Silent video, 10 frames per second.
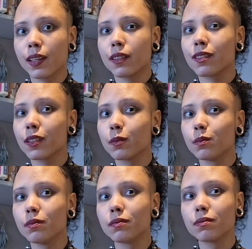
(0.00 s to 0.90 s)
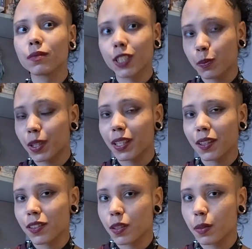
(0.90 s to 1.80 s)
some spring
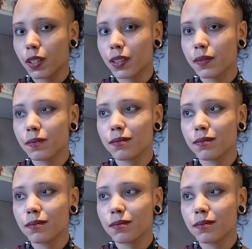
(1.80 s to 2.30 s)
and summer